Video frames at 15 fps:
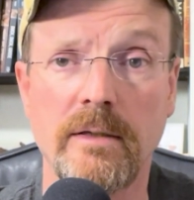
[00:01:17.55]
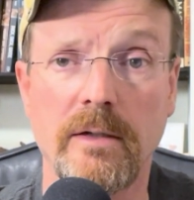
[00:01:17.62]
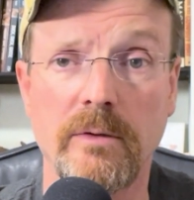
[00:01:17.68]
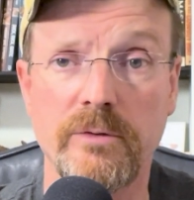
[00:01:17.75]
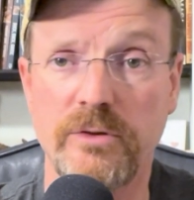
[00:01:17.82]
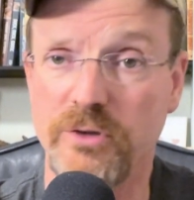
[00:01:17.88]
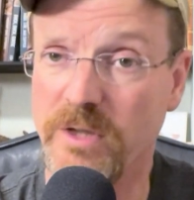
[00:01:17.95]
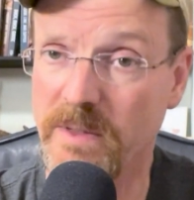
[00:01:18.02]
It
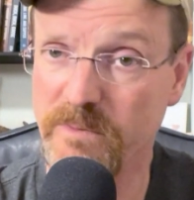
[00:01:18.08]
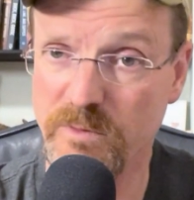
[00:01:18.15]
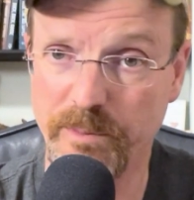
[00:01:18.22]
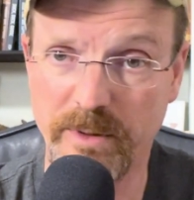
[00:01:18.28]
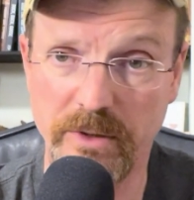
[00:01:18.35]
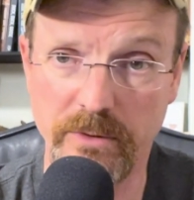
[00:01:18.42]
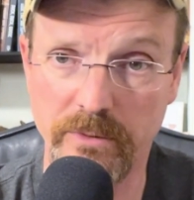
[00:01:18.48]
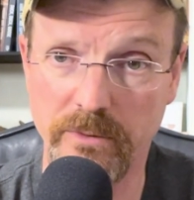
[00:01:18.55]
was a James
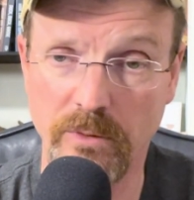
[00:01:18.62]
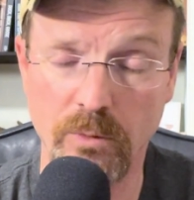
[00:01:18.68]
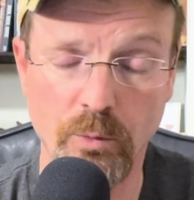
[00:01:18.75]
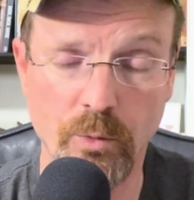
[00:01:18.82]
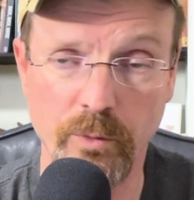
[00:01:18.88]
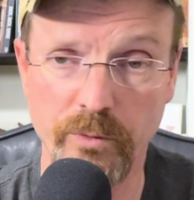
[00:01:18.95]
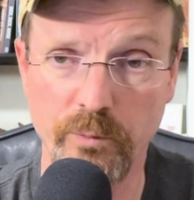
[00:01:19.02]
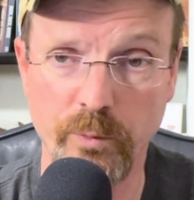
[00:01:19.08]
Beard
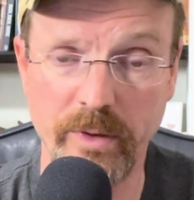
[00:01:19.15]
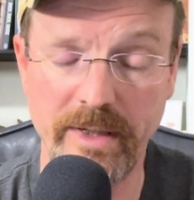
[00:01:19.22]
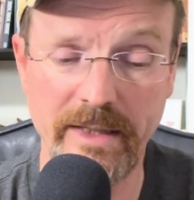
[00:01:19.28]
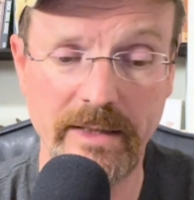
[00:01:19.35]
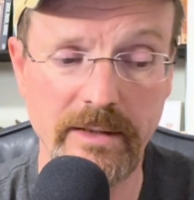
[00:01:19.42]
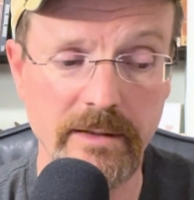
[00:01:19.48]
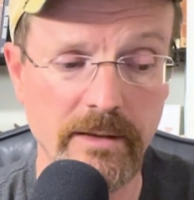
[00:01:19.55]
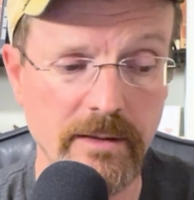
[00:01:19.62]

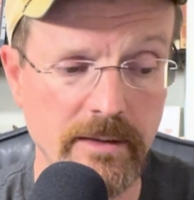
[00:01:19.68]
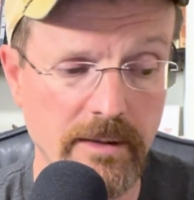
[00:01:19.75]
award-winning